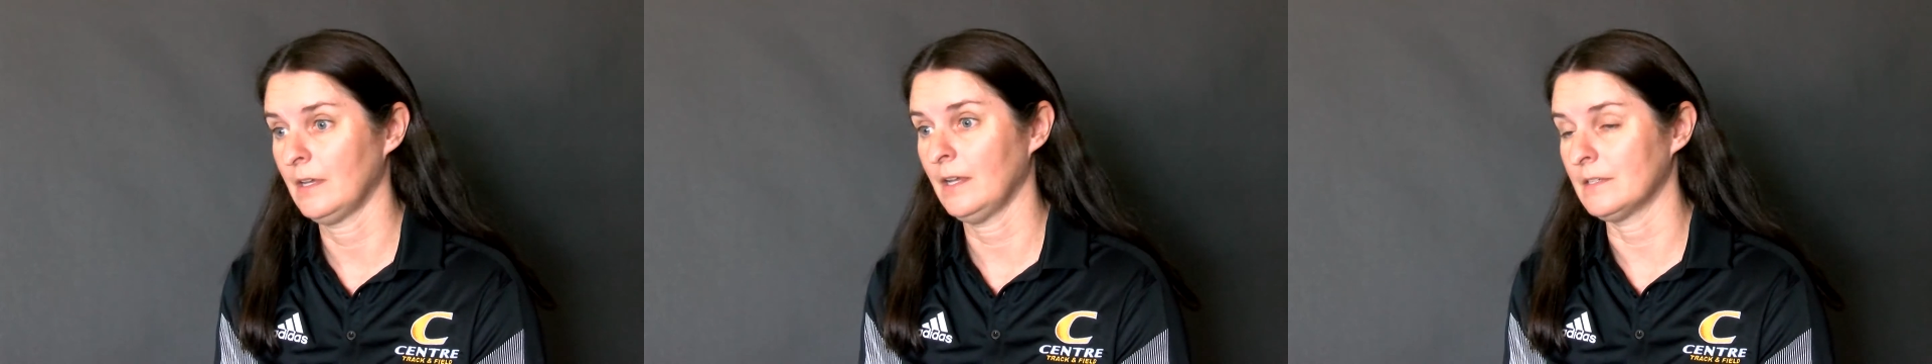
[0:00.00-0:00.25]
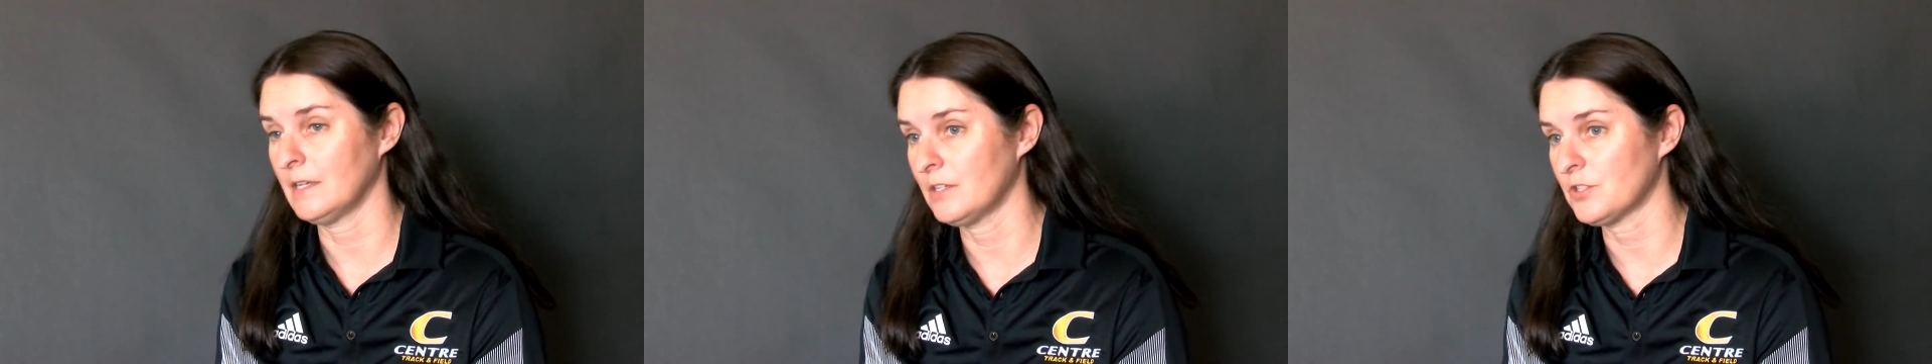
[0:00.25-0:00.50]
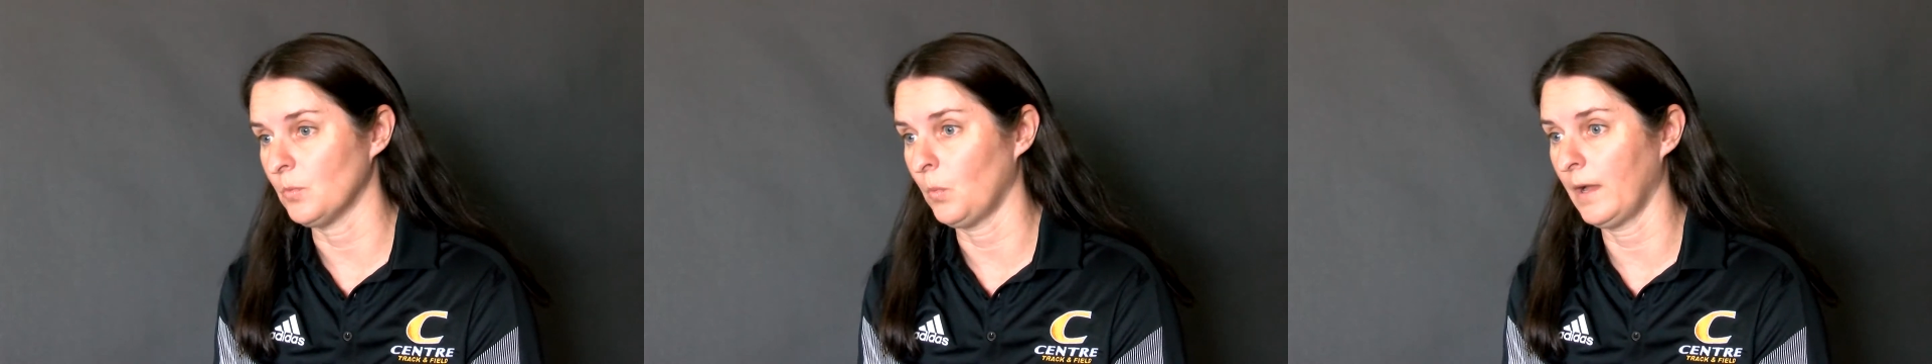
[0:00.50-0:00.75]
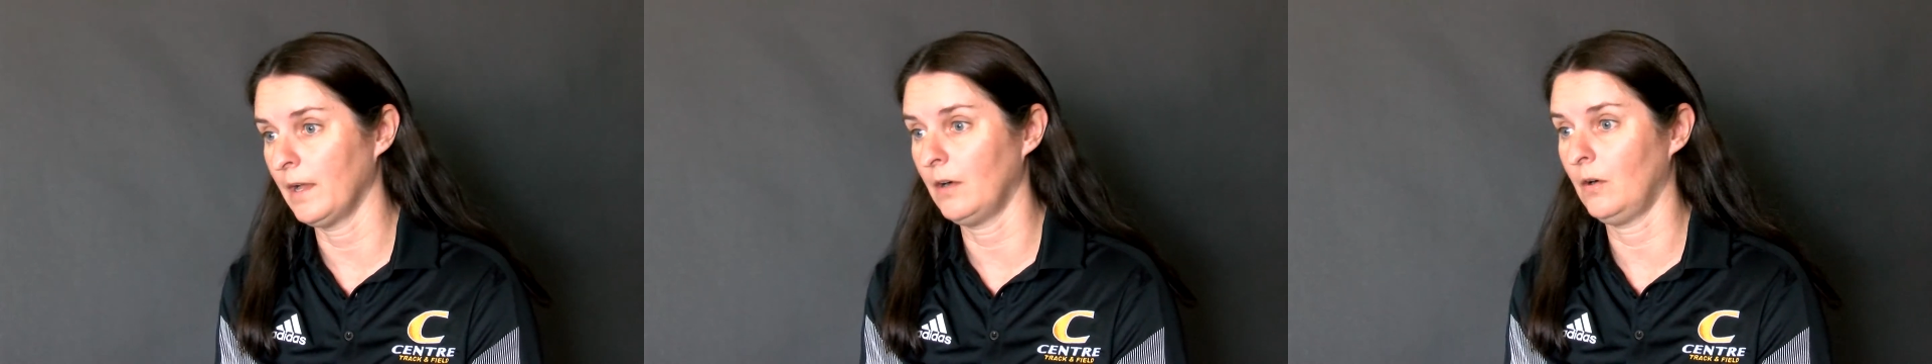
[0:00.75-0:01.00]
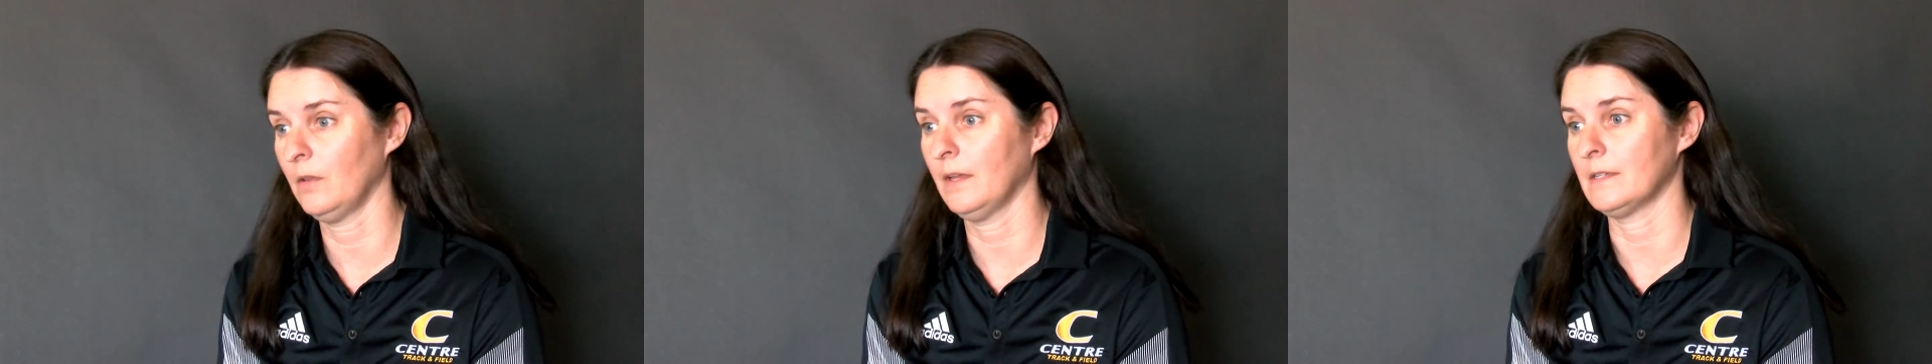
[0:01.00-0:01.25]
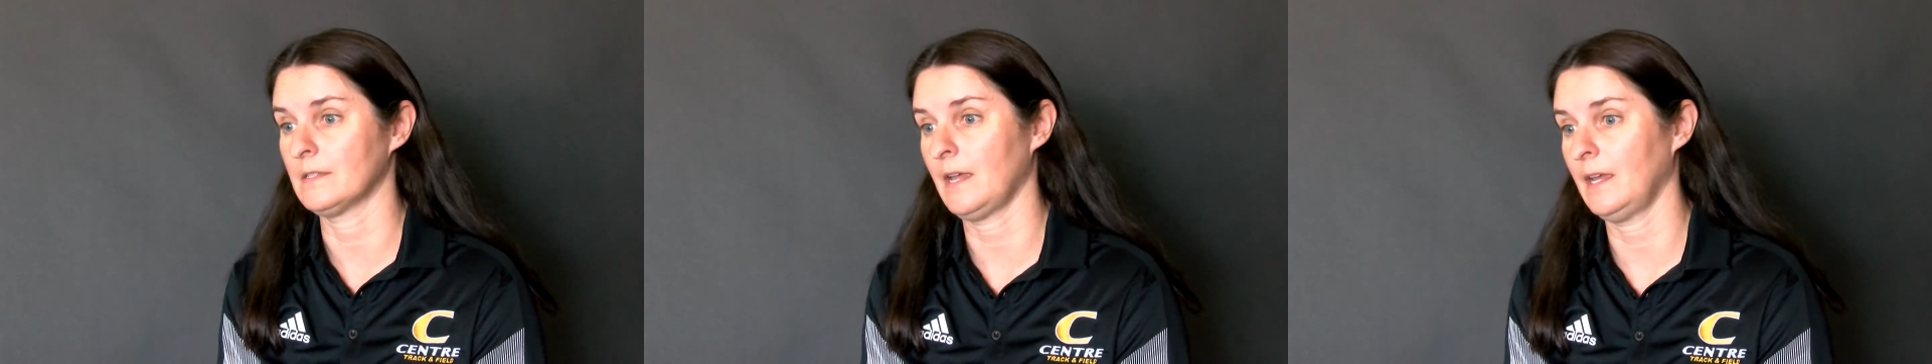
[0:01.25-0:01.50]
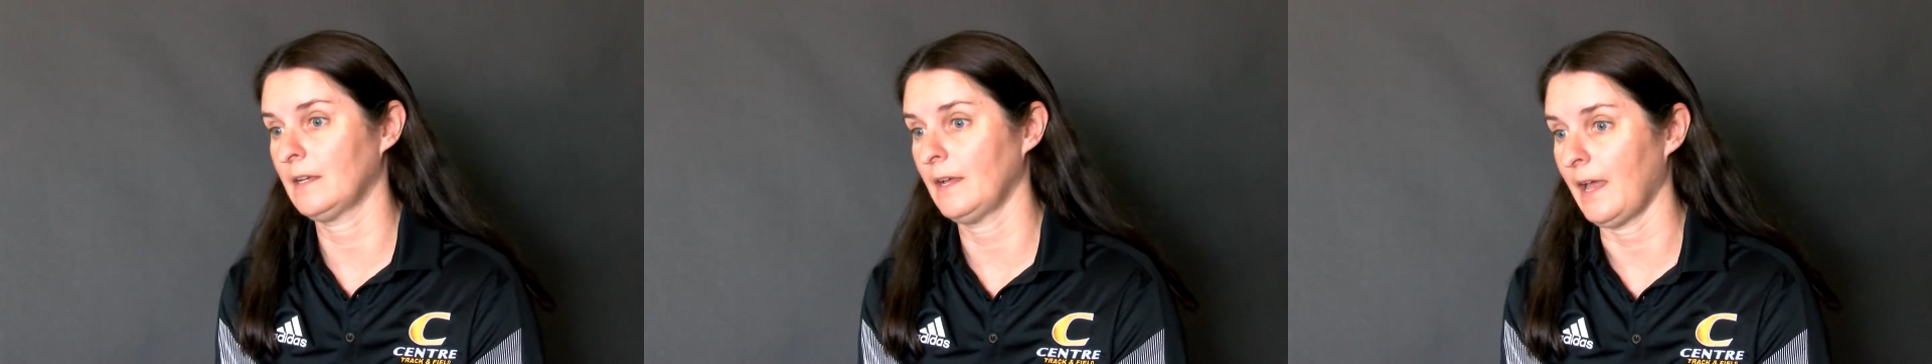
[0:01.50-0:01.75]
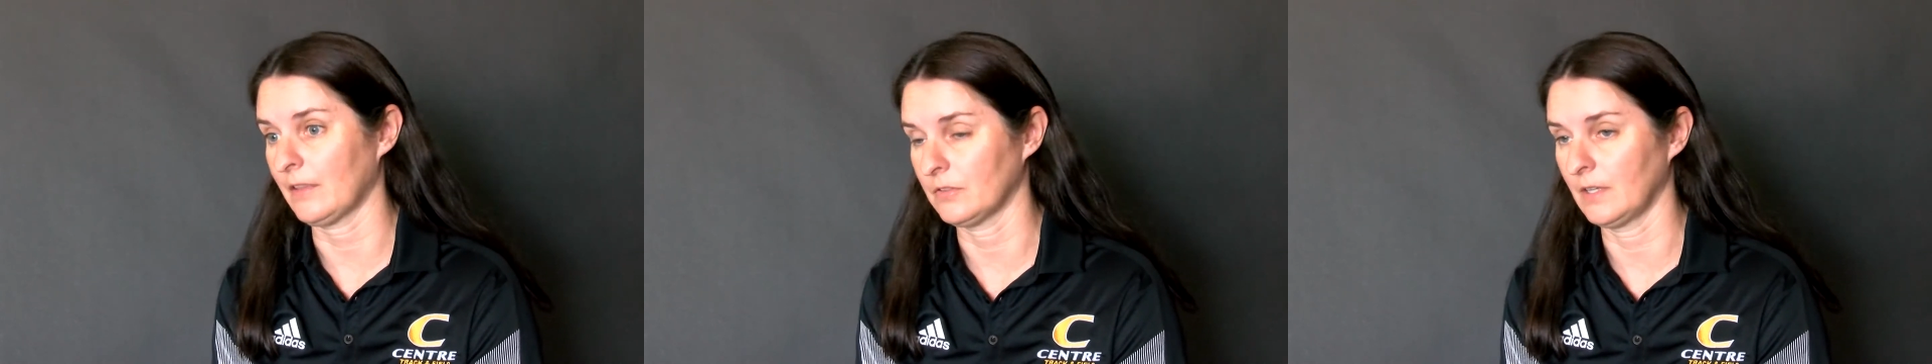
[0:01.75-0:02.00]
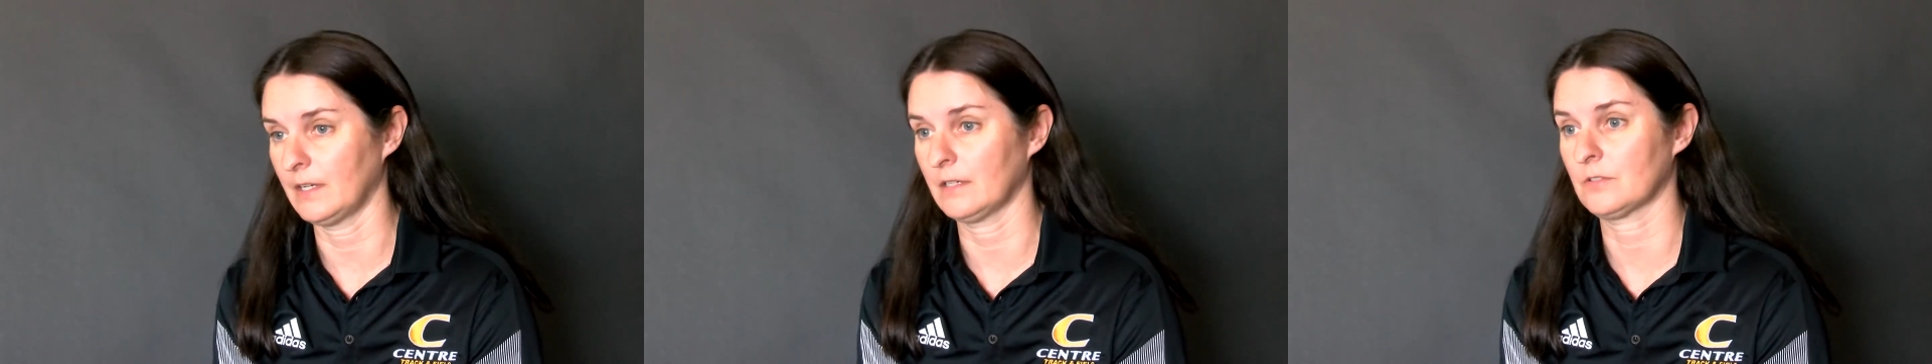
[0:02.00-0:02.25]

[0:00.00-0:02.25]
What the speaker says: and teach it well and take athletic,